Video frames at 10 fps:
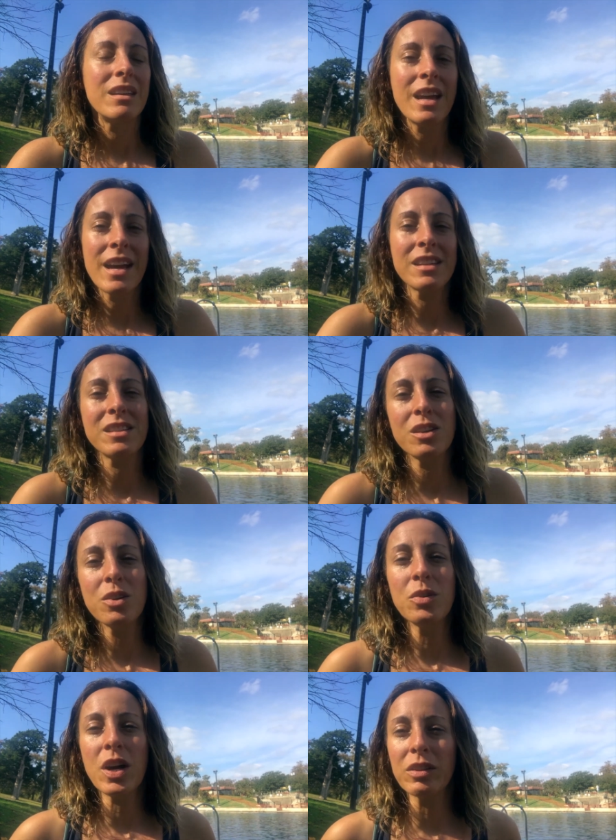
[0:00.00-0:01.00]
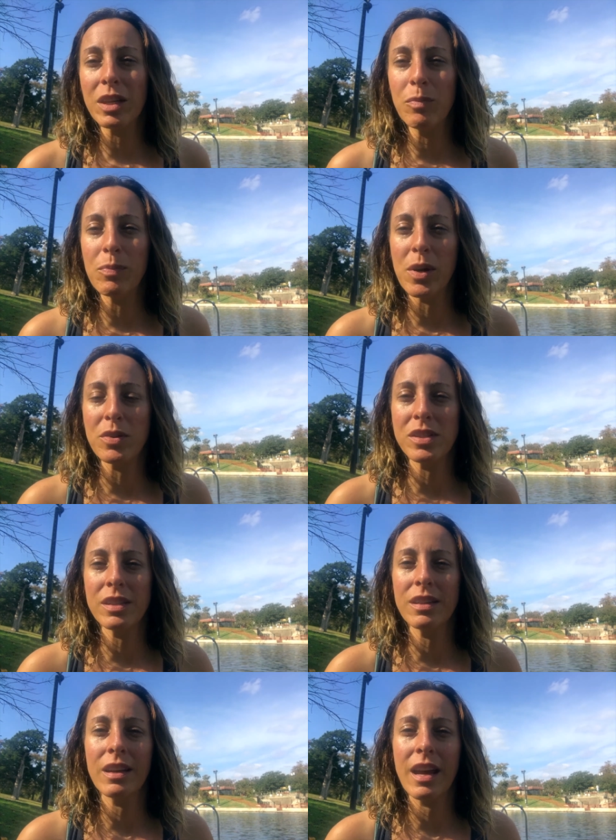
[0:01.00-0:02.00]
Yeah, so I'll keep you
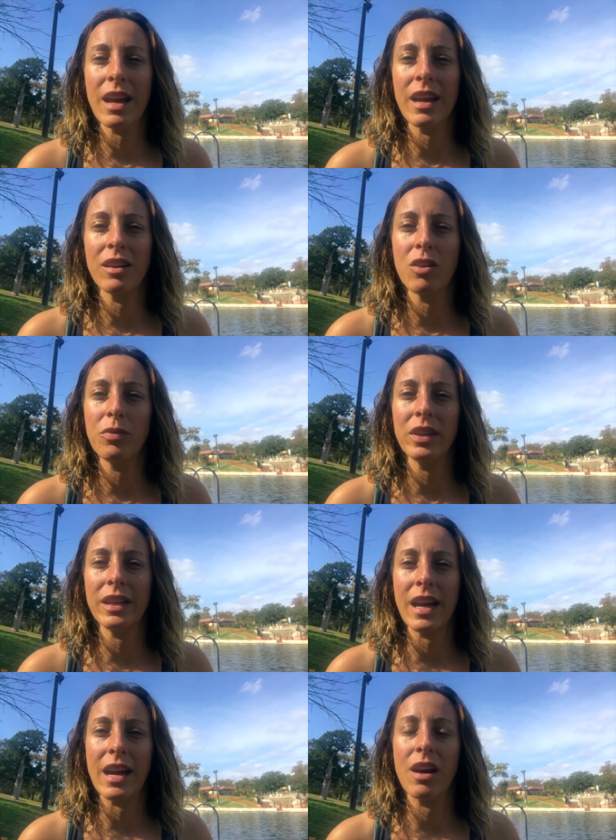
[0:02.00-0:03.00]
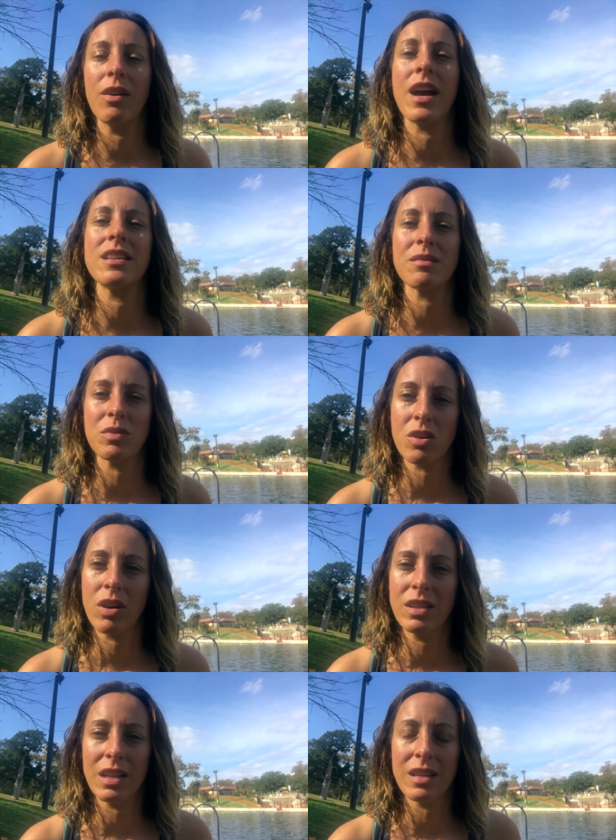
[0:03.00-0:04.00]
posted, and hopefully now, as I'm
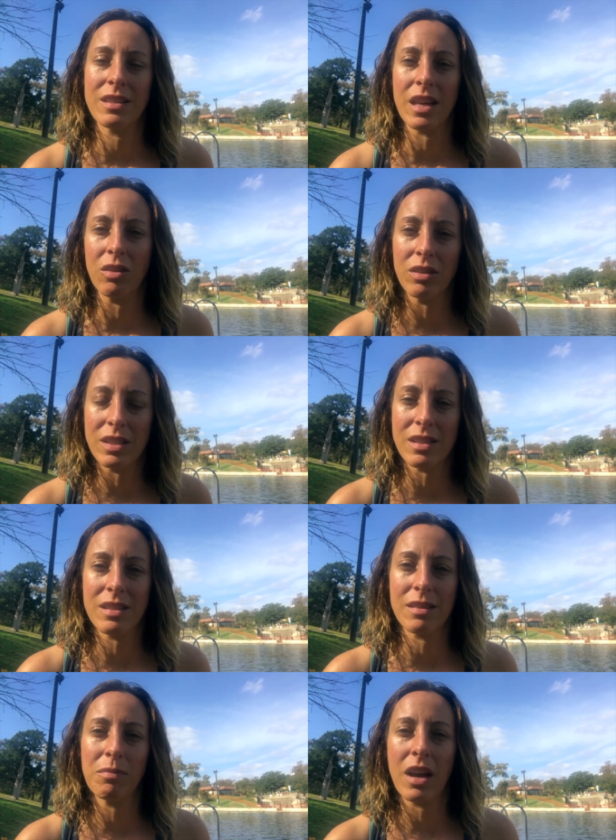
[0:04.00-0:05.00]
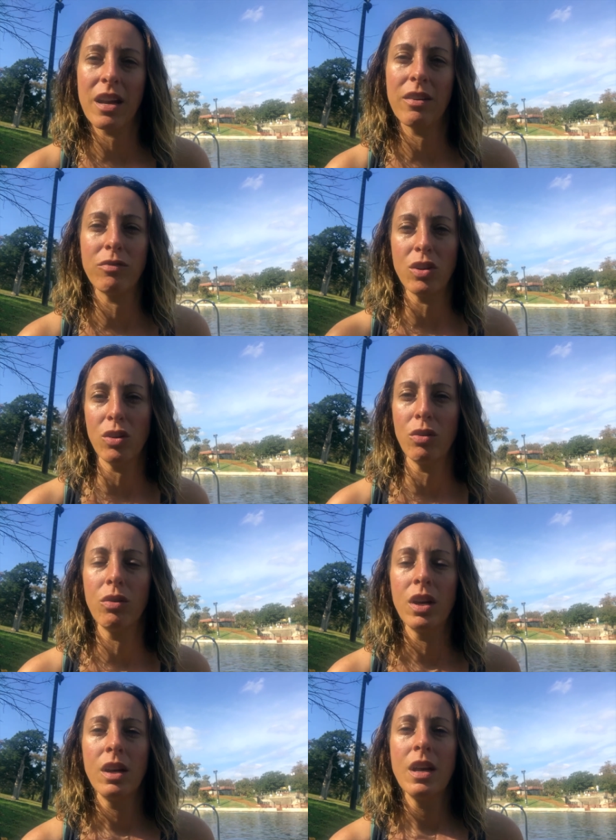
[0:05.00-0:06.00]
starting to get settled into some kind of new
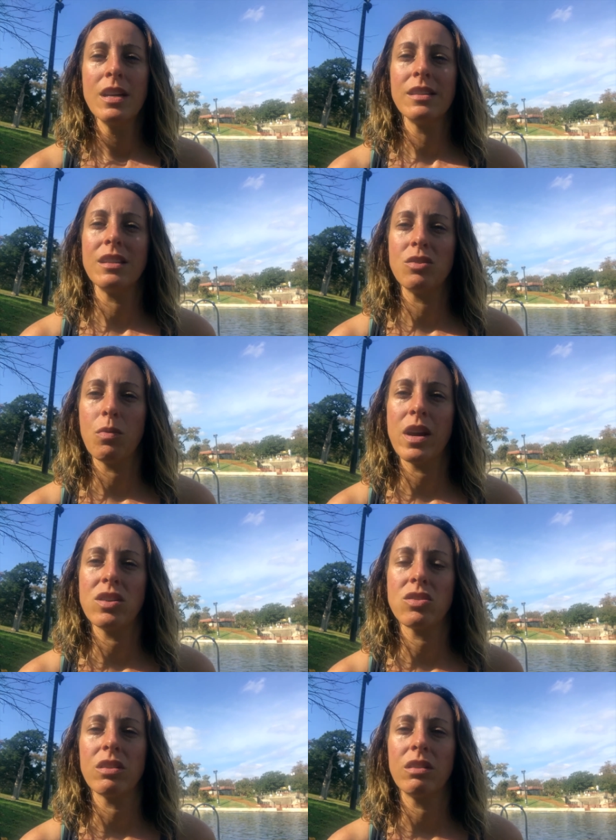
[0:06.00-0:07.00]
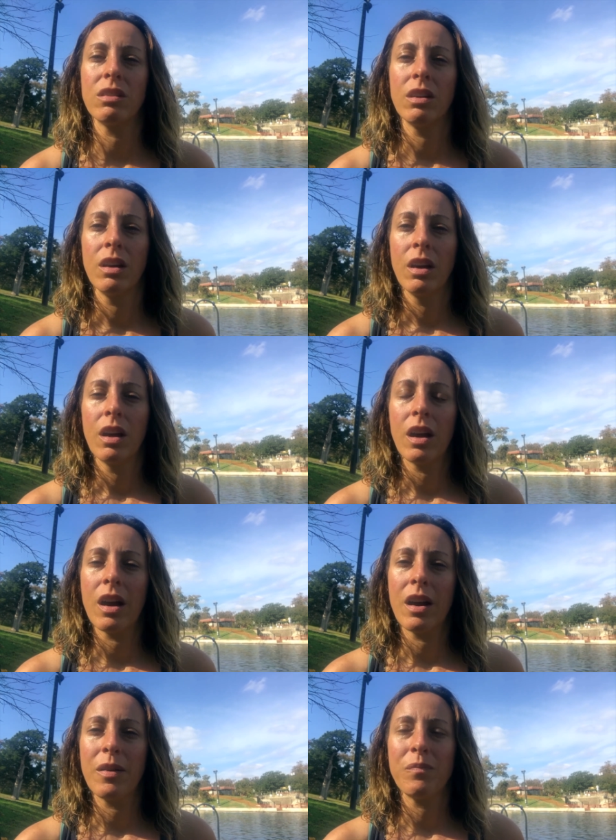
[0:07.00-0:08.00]
situation,
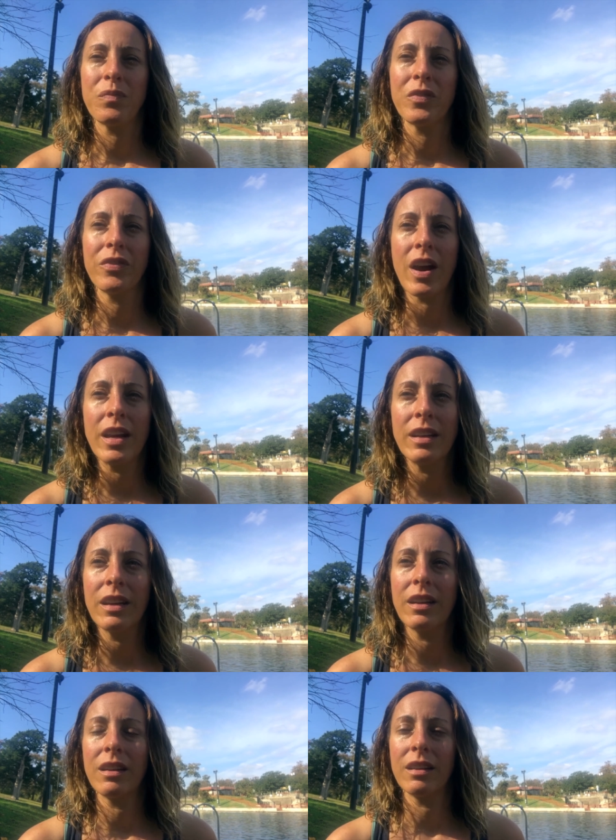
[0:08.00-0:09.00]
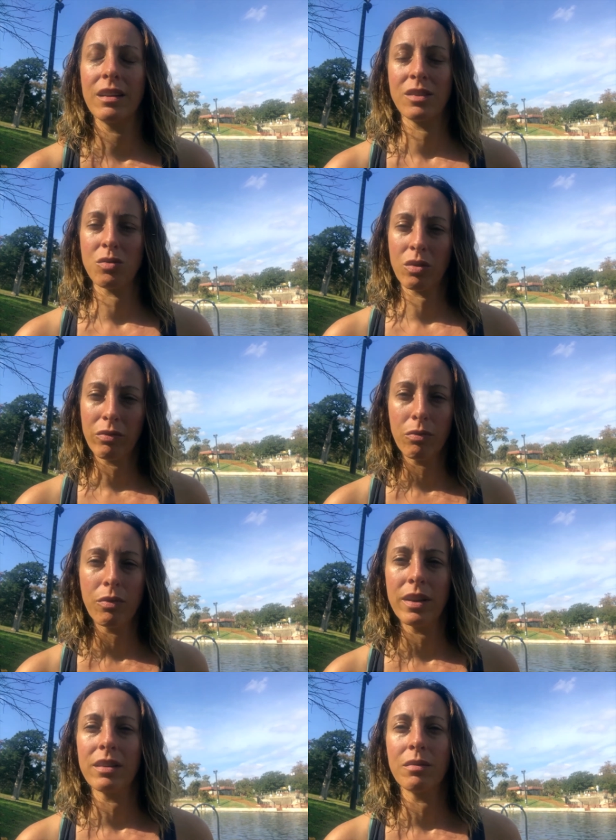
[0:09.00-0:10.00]
finding a sort of
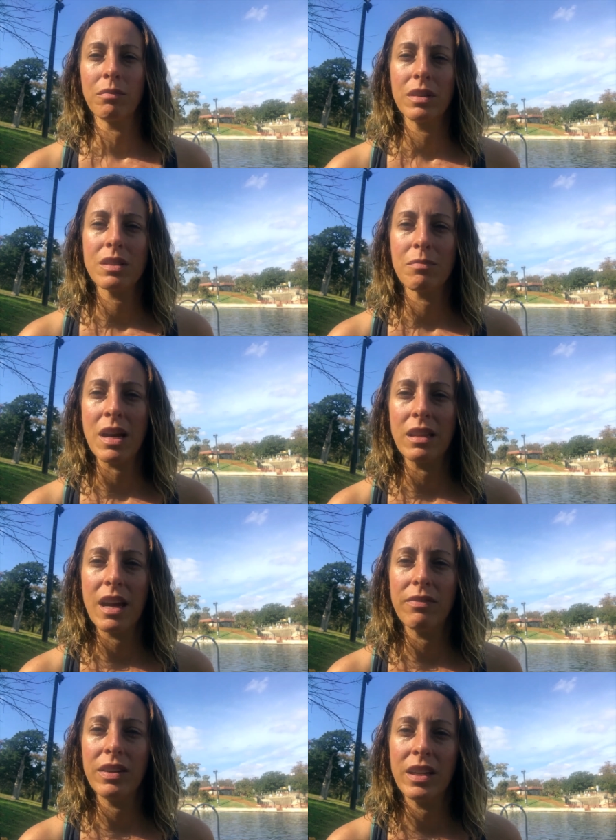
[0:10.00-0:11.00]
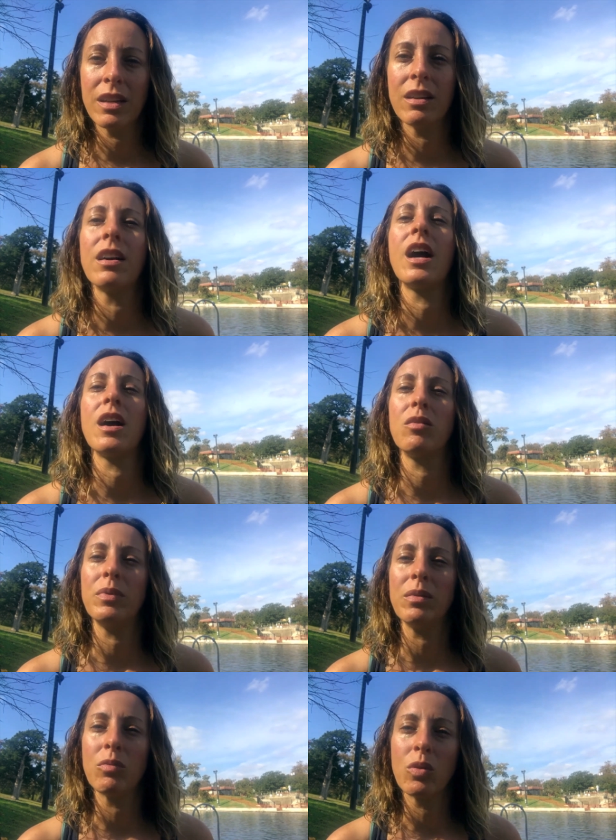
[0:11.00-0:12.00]
rhythm to my life here, I'll
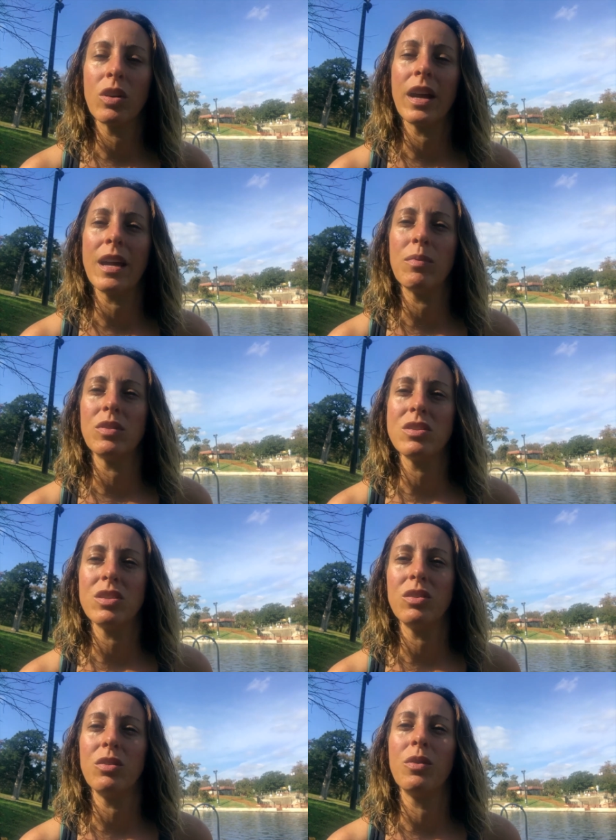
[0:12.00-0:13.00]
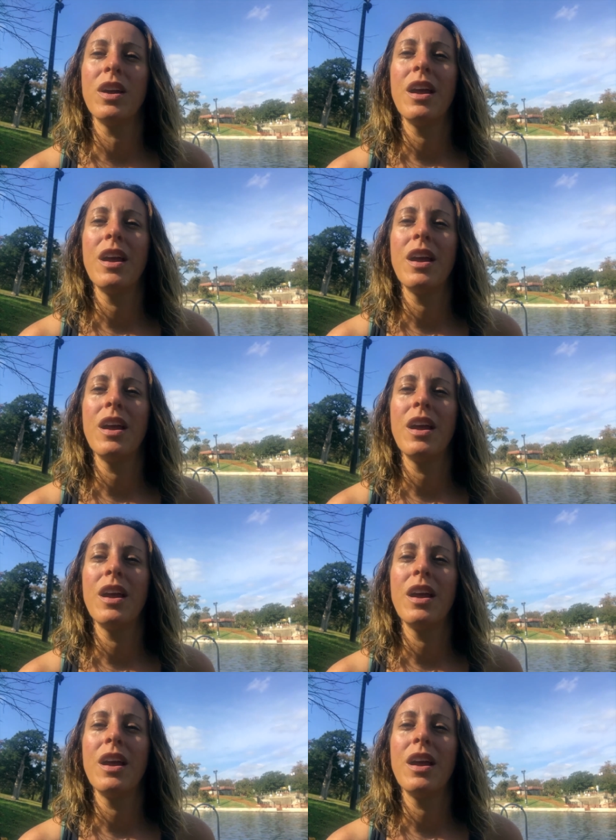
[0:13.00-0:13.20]
be more able to